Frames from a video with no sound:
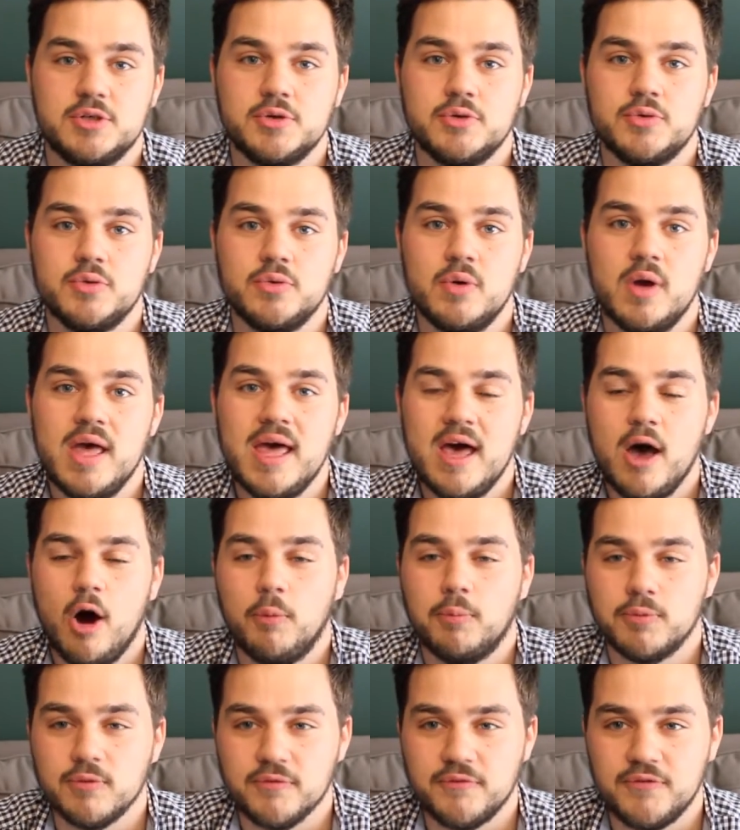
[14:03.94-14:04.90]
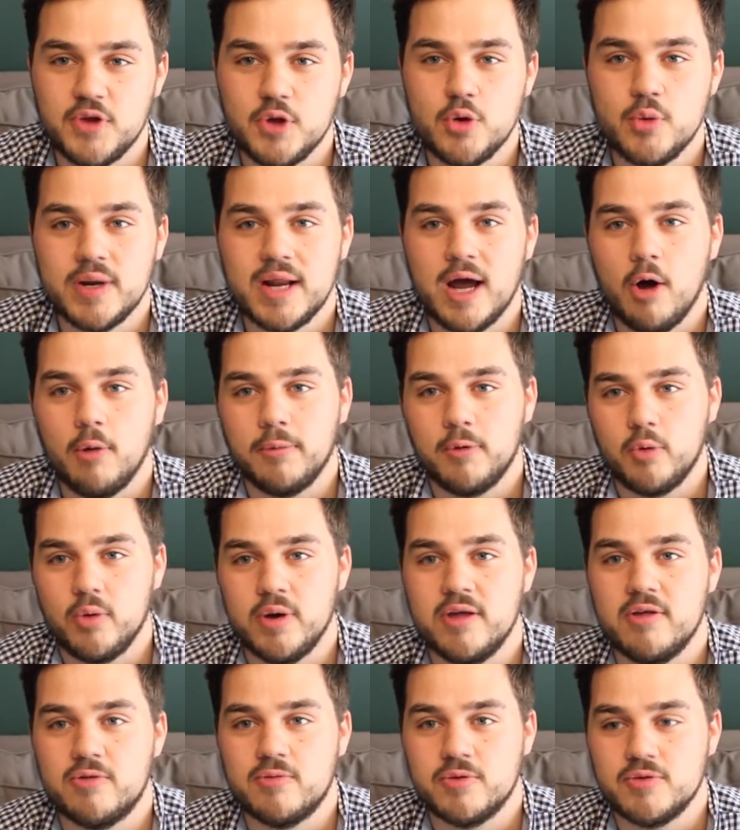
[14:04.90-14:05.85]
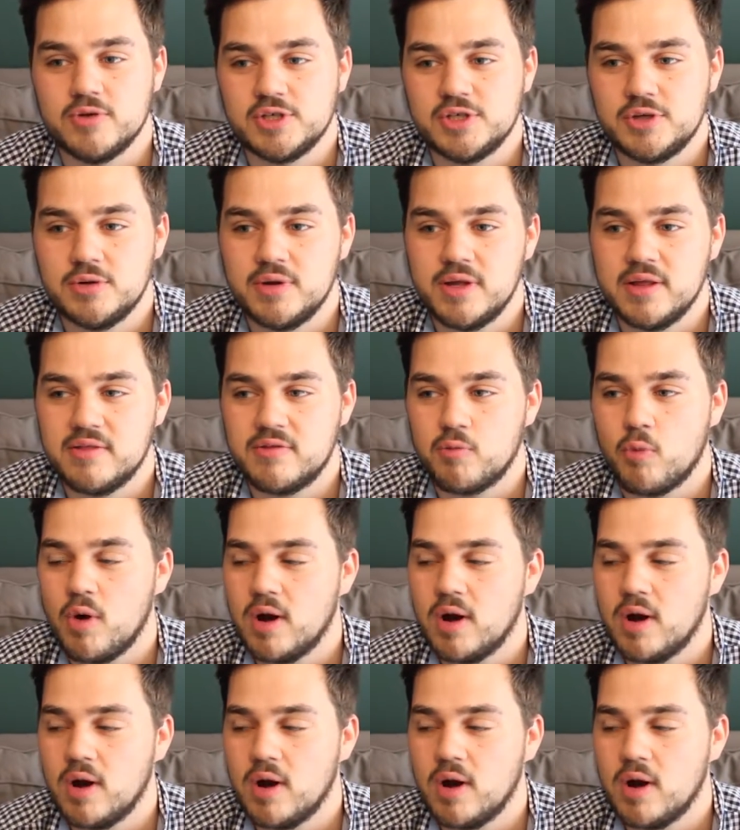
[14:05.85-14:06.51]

to help review and help quiz with their students.